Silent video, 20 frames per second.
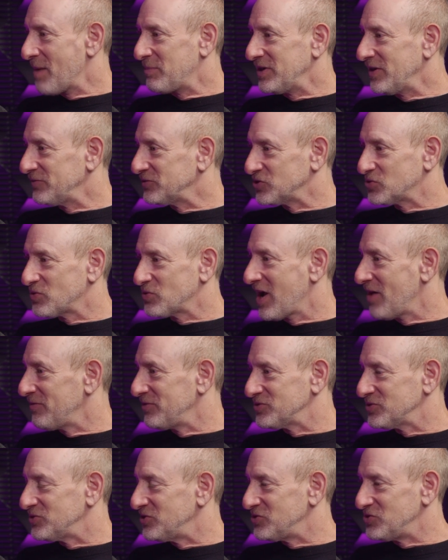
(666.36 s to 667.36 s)
happened after
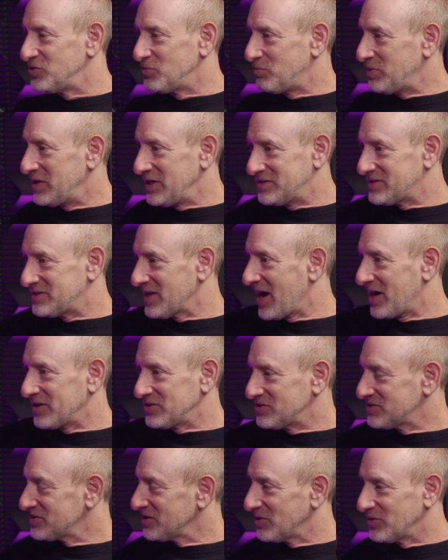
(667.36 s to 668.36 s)
Travels? Or did you peaked out
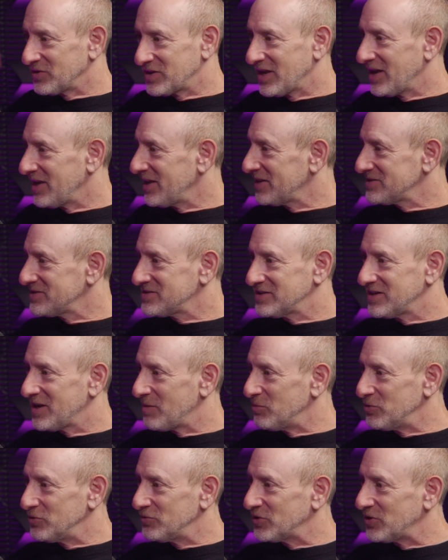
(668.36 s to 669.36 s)
and you said, "Okay, that's it.
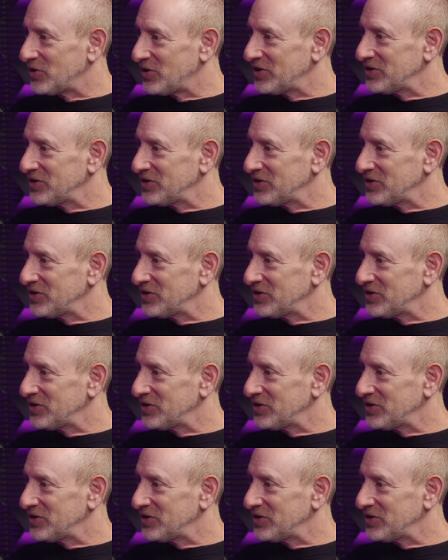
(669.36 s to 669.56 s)
I'm moving